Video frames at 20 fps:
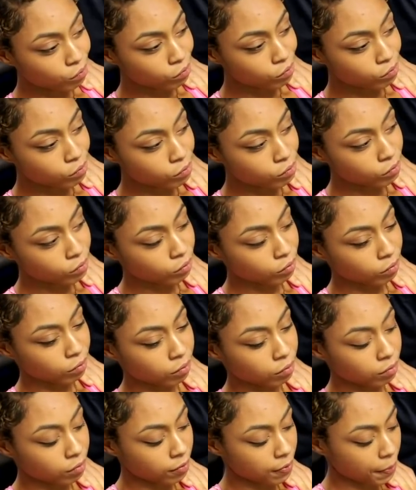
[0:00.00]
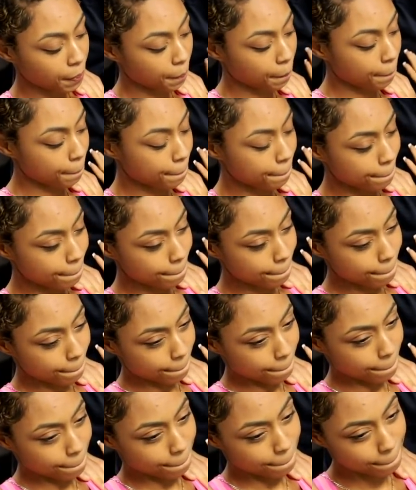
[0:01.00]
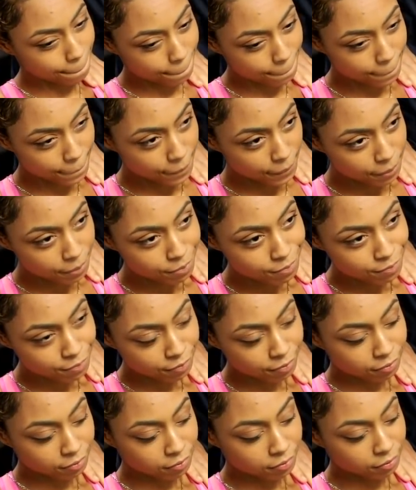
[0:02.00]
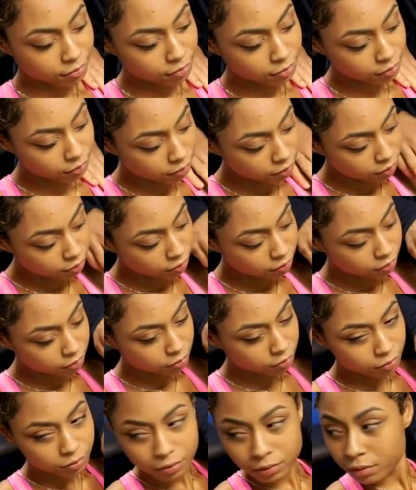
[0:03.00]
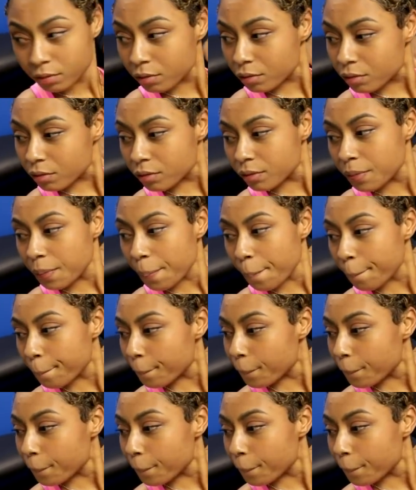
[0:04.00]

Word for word: Pull in, pull, pull. Shoulder dropped, and then look all the way that way. Pull.